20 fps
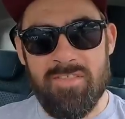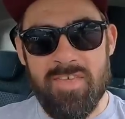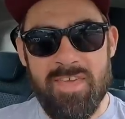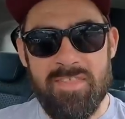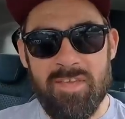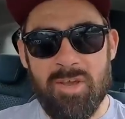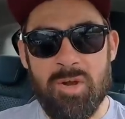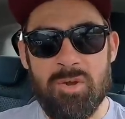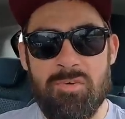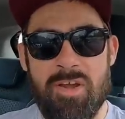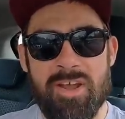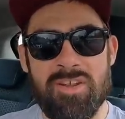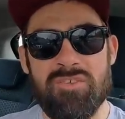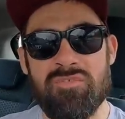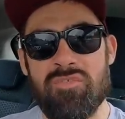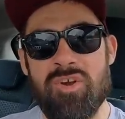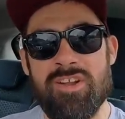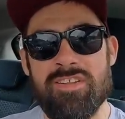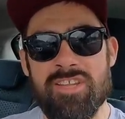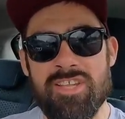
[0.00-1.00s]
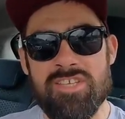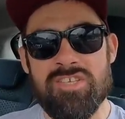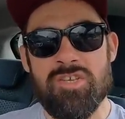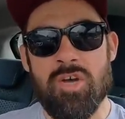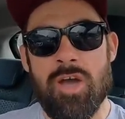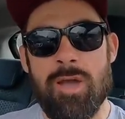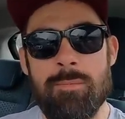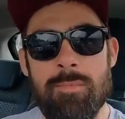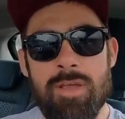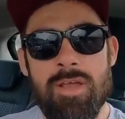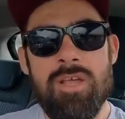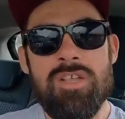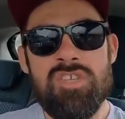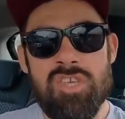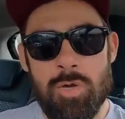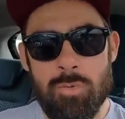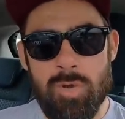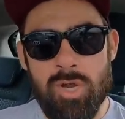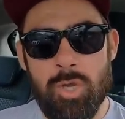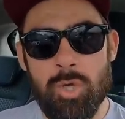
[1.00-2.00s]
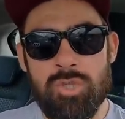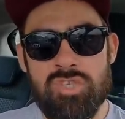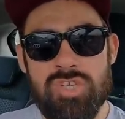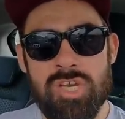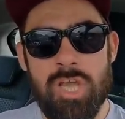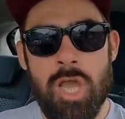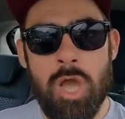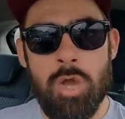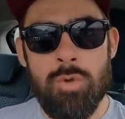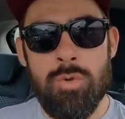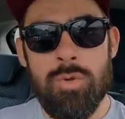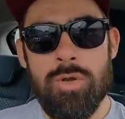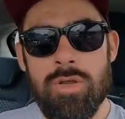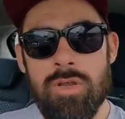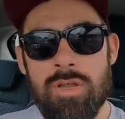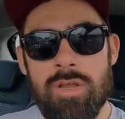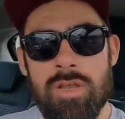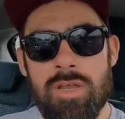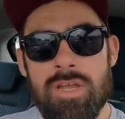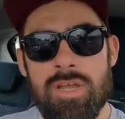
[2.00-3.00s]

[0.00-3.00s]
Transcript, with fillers: that they're the correct thread this time, so we're good to go.